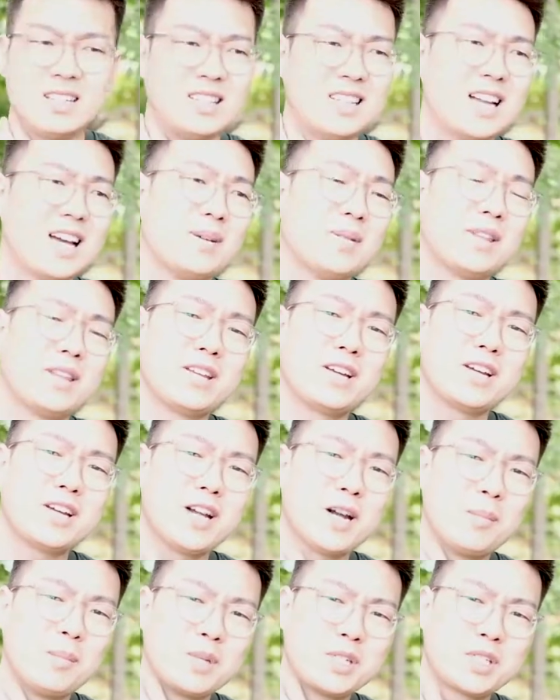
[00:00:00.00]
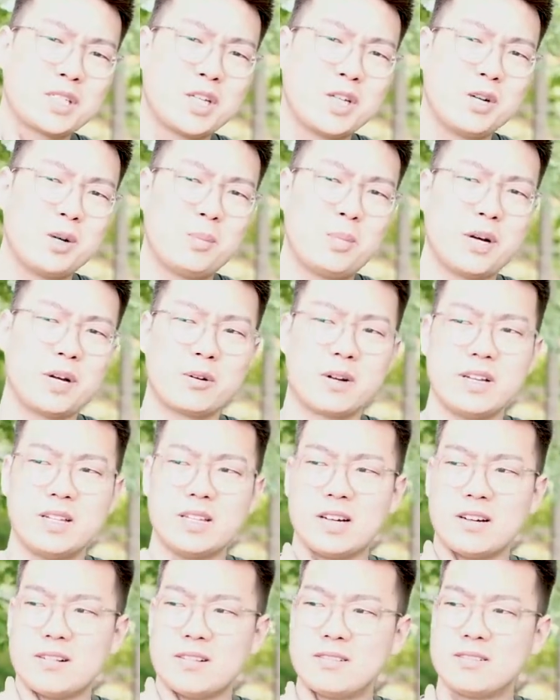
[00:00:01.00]
Damn, I think I got a mosquito bite right
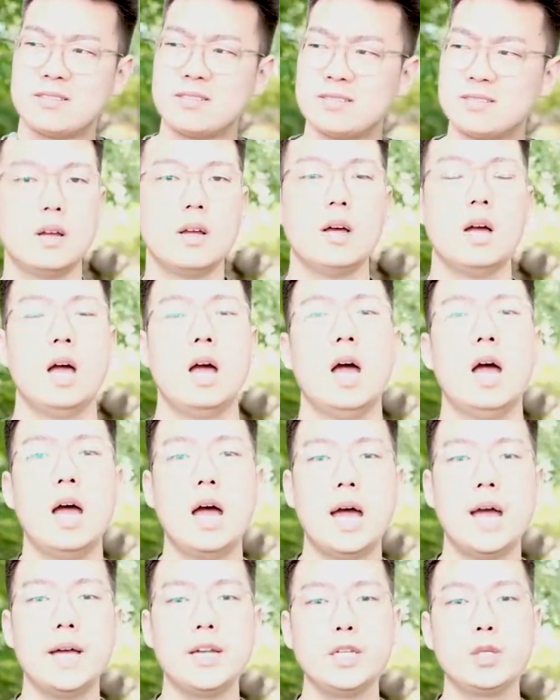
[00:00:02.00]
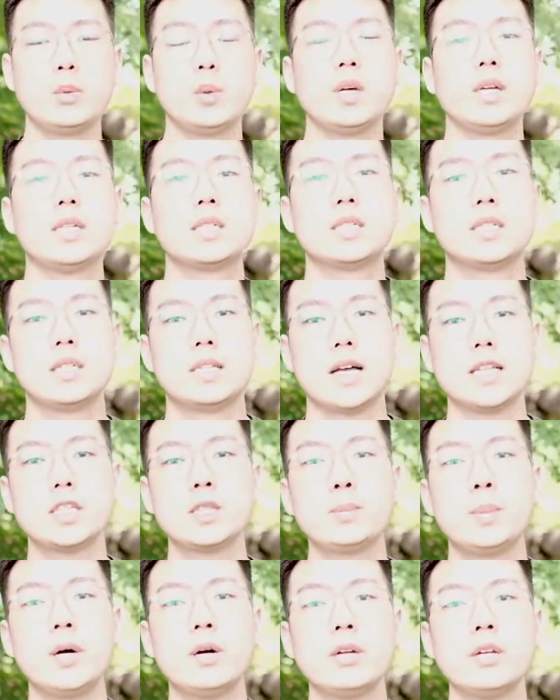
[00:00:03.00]
now. Anyways, that's
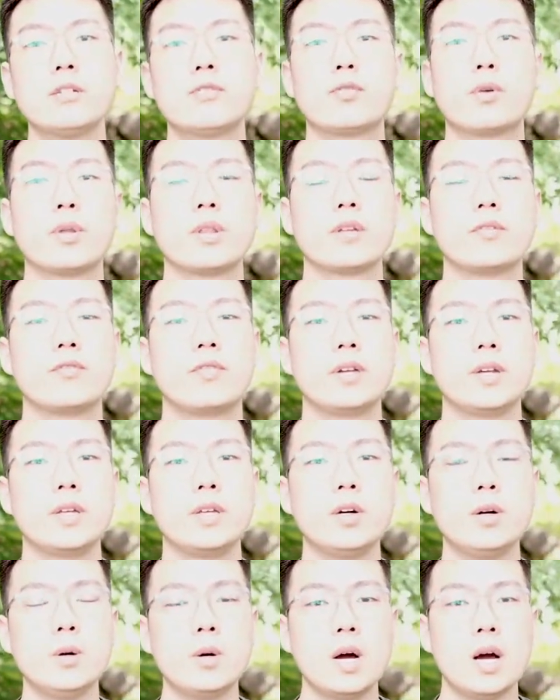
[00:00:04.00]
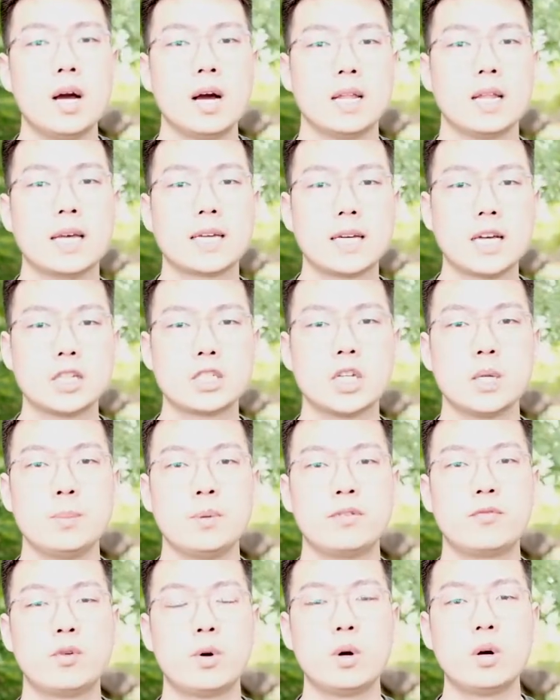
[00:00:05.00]
about it for the video. Like I said
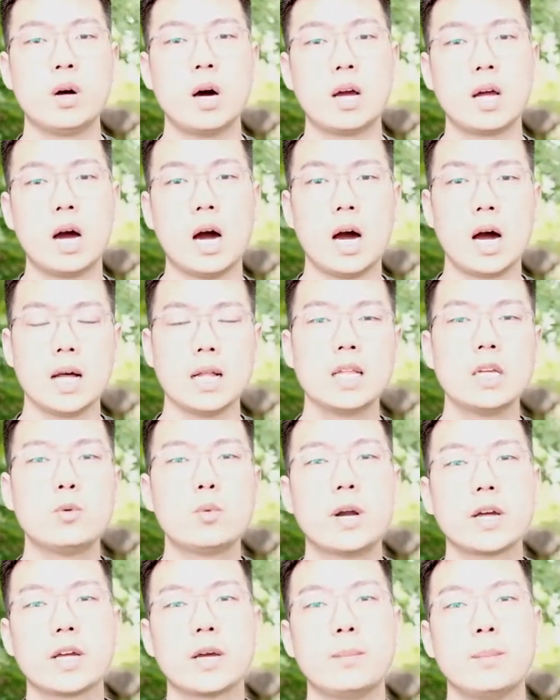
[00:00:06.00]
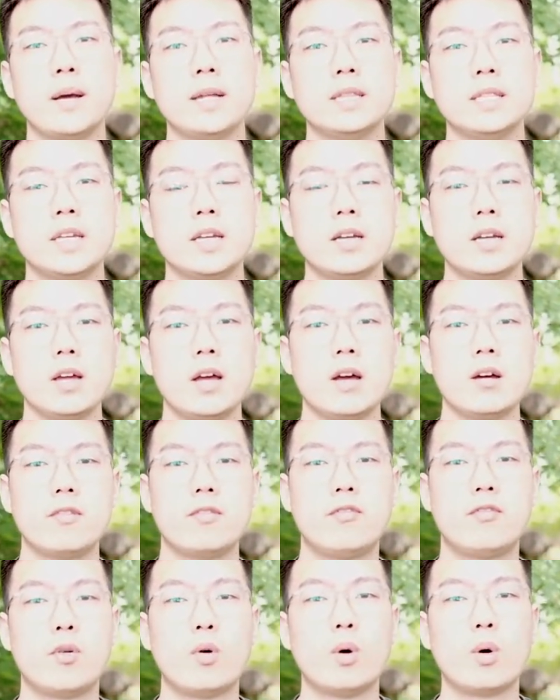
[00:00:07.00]
before, I highly recommend it
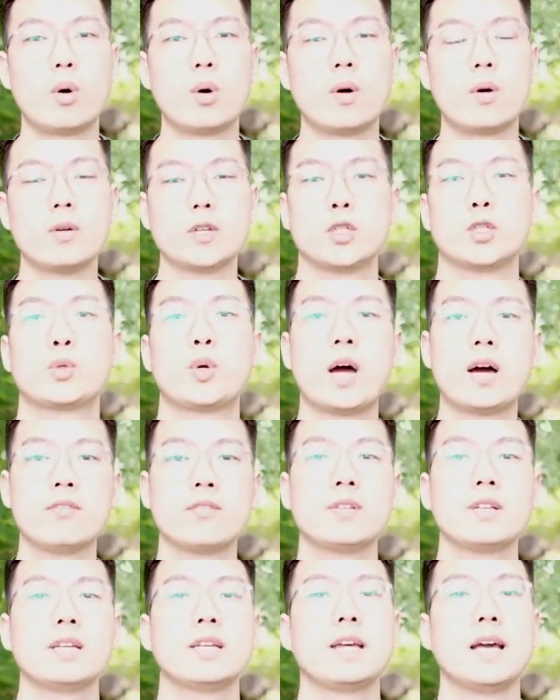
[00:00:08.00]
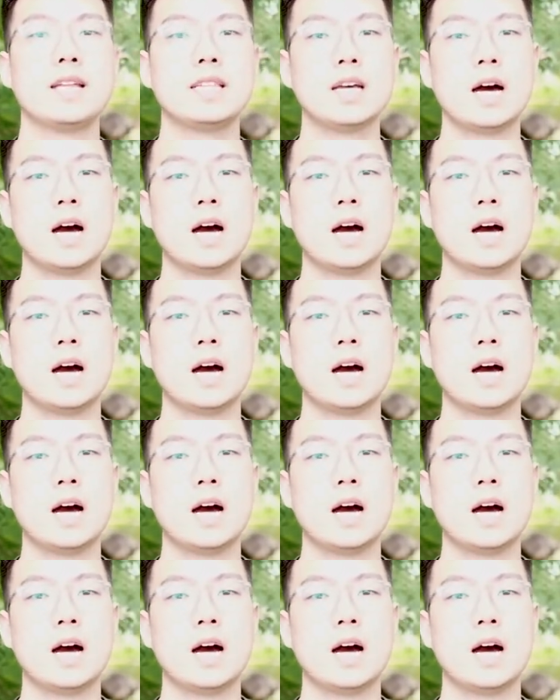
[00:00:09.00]
for traveling and